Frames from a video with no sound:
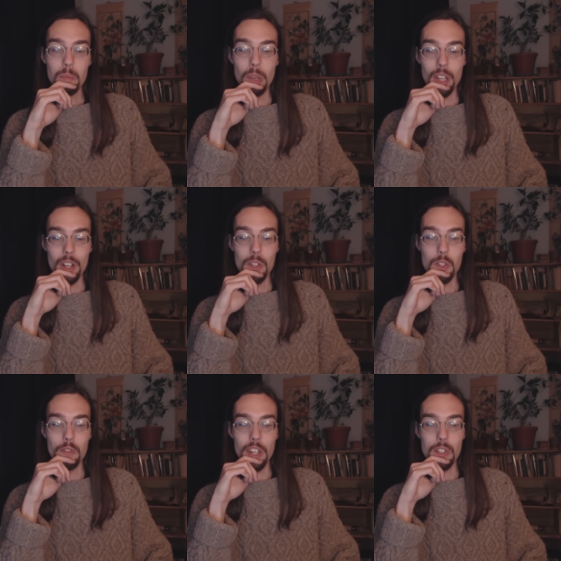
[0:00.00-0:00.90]

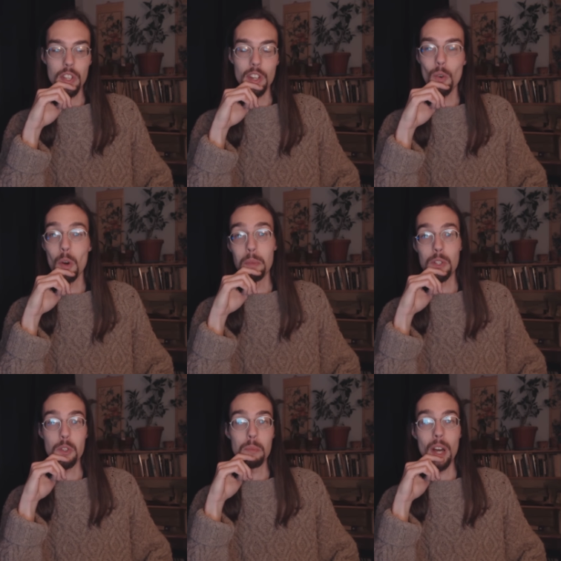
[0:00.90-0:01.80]
because of its
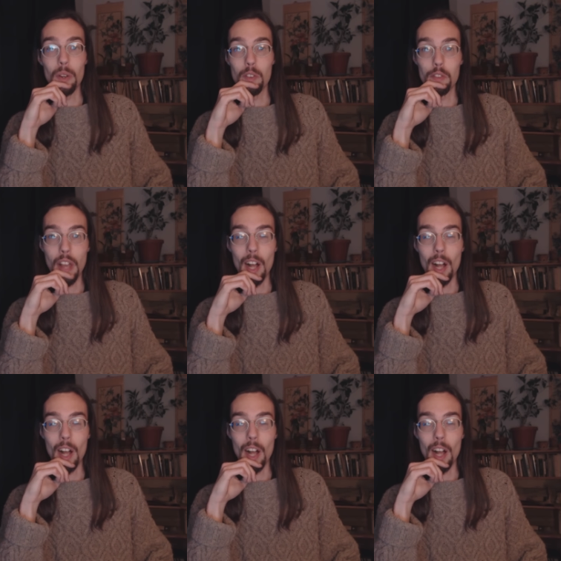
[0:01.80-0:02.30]
enormous amount of